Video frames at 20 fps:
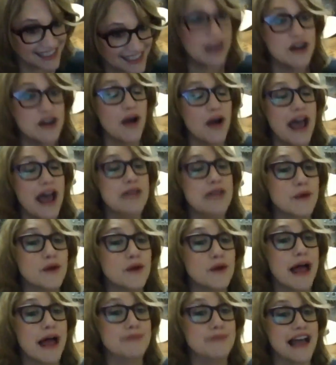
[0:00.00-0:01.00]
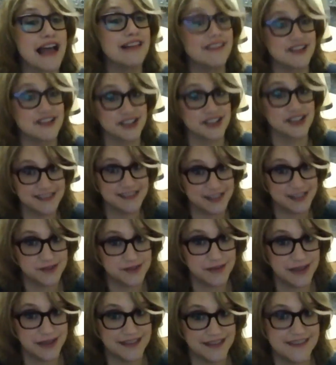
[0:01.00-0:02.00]
No, Head Prolapse Elegy,
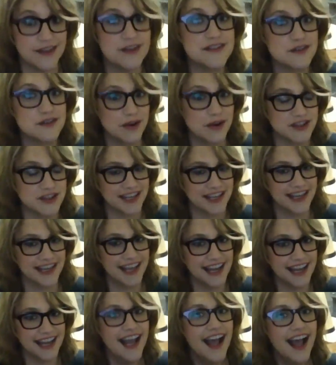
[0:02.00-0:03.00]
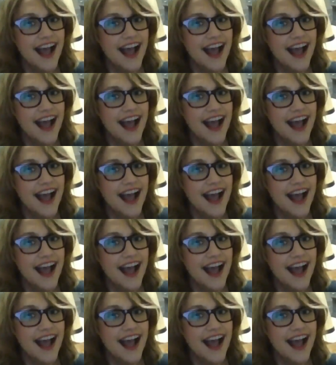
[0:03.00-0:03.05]
excuse me. There is an orgy in it.